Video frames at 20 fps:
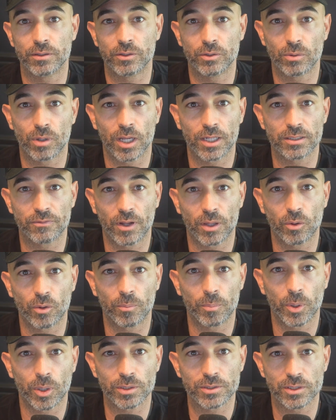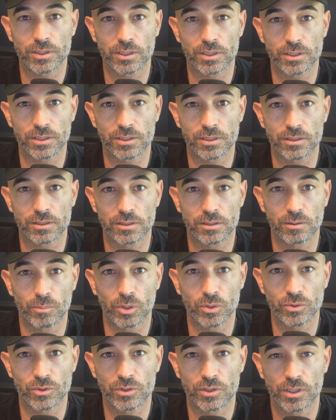utilize Follow Up Boss is because it's the
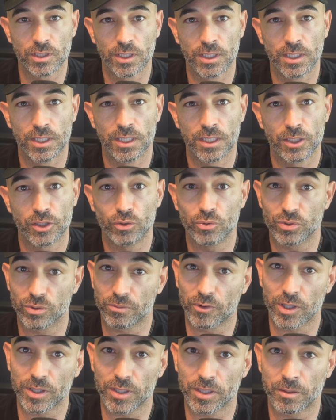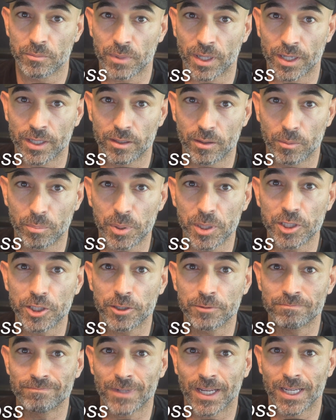most user-friendly, in my
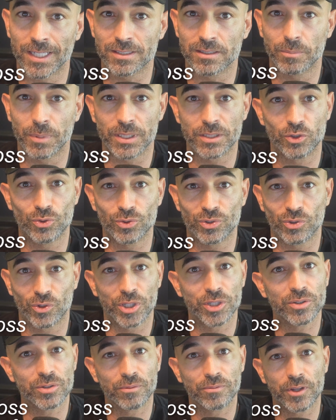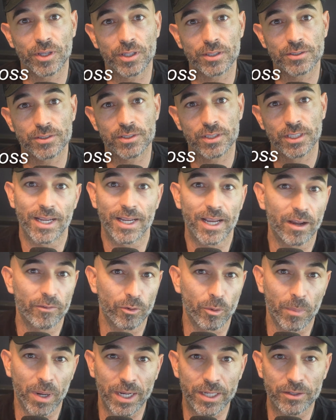opinion, has the best user interface. They have
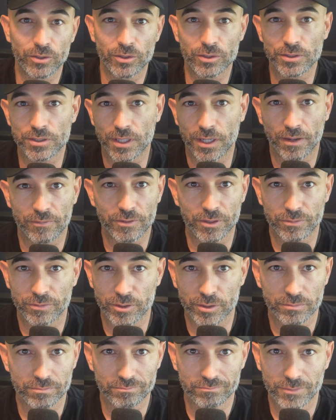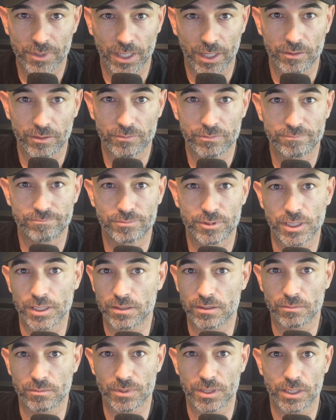reminders. They have different kind of
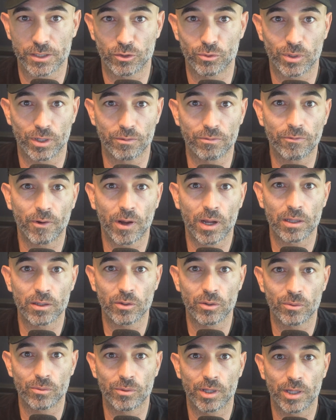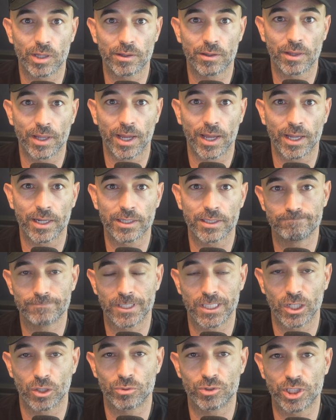systems that you can follow that,
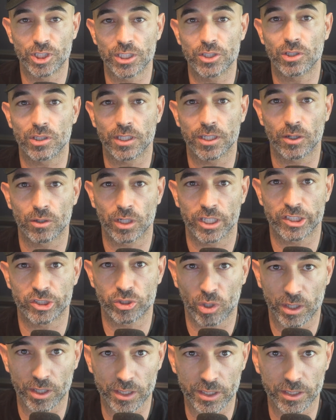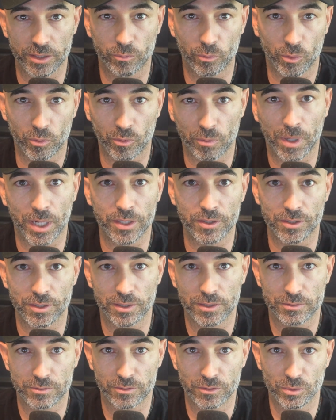digitally or electronically will remind you
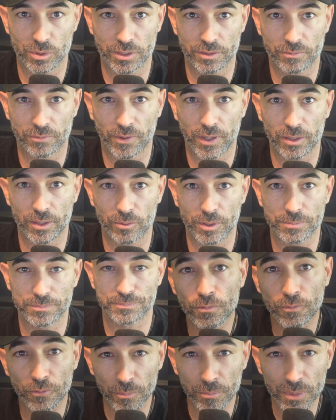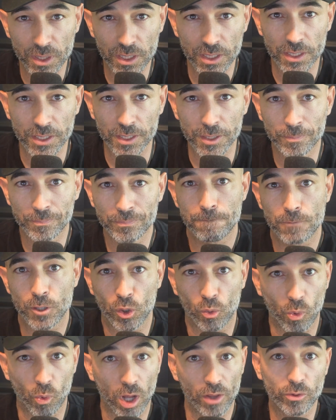to do lead follow-up. For me,
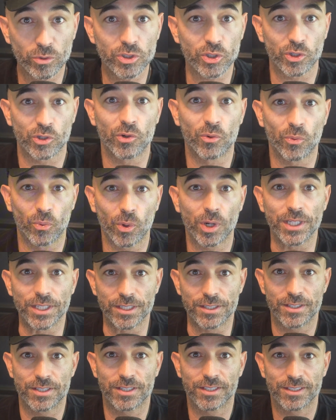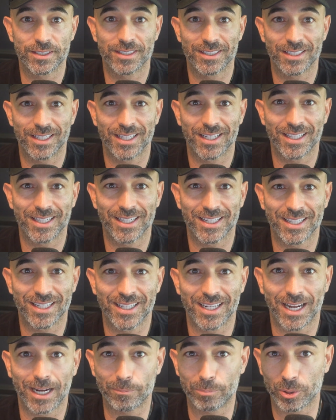while those are great,
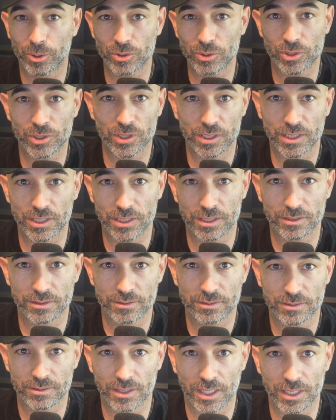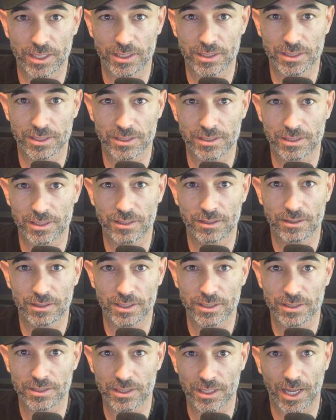I personally like to see
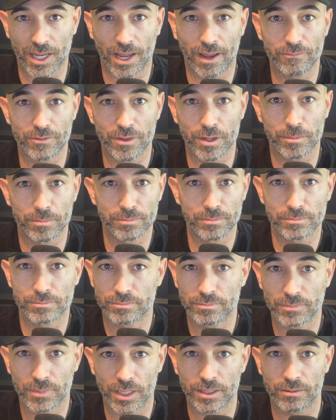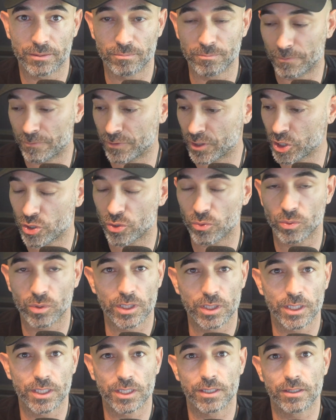things and have them like
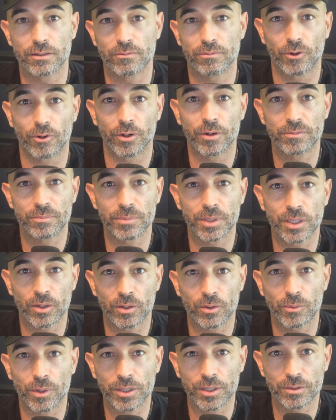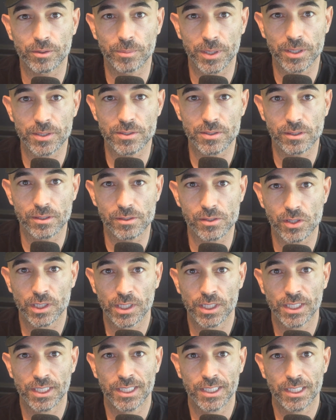visually in front of me on a regular basis.
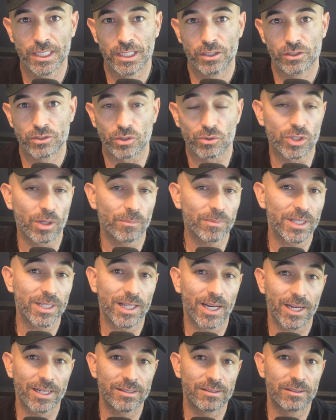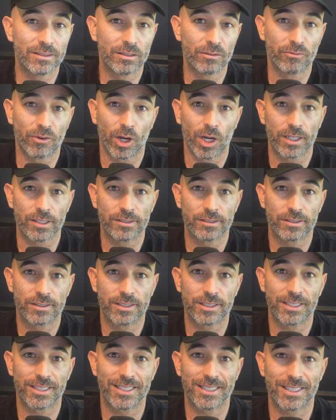So something that I devised,
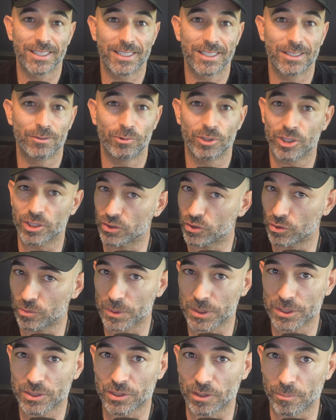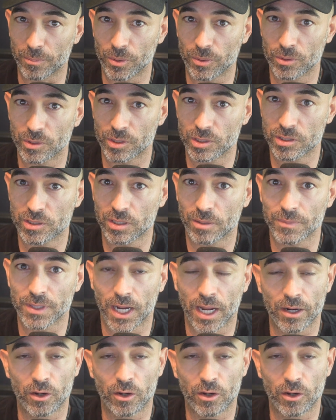which is super simple, is something I